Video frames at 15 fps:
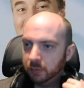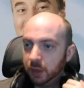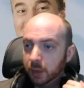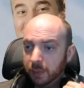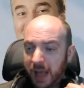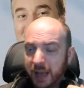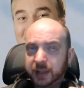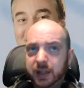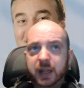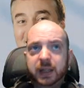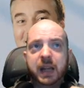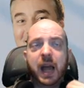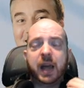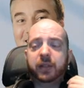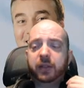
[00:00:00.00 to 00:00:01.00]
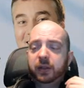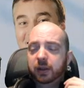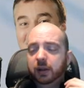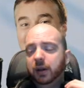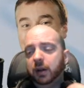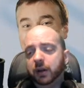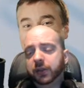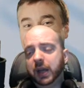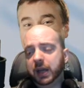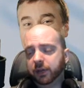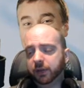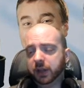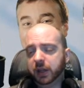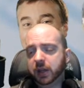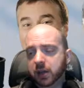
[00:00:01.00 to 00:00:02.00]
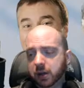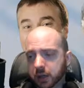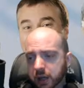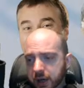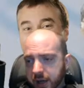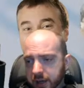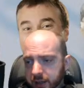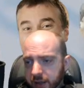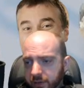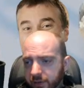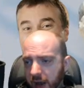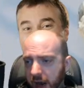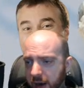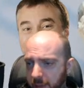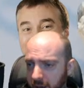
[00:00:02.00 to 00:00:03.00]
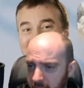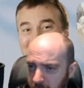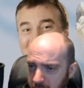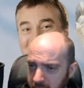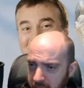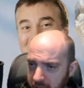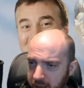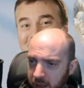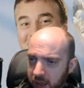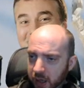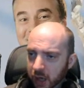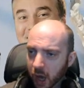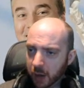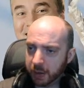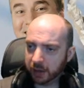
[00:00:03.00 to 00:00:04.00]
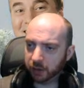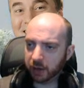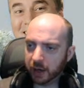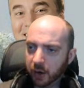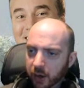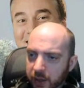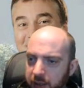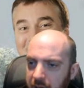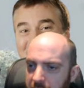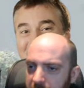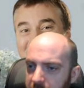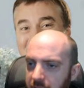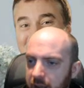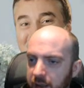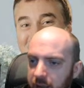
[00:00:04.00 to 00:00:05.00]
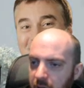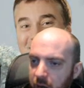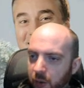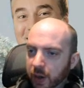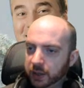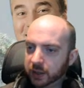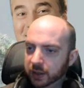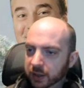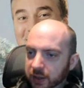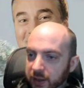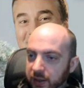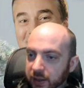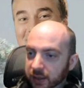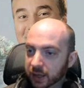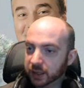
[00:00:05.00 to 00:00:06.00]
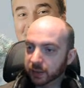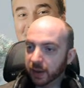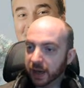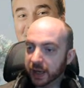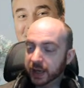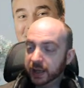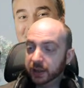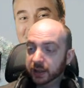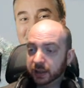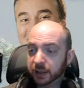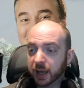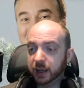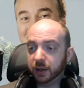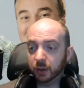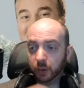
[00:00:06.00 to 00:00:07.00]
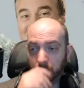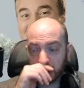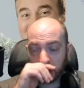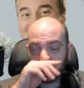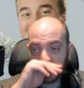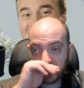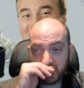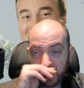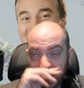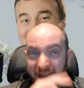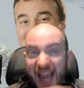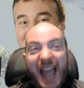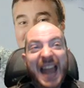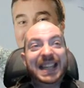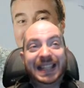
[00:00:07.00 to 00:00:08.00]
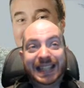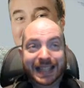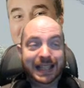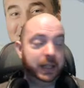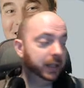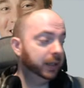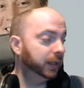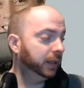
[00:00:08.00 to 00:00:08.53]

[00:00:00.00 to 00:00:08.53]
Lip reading: Plastic Death! Oh, thank you for the huge donation. Very much appreciated. Hope you had a great holiday. No questions, just money. Stay cool. Oh, you legend.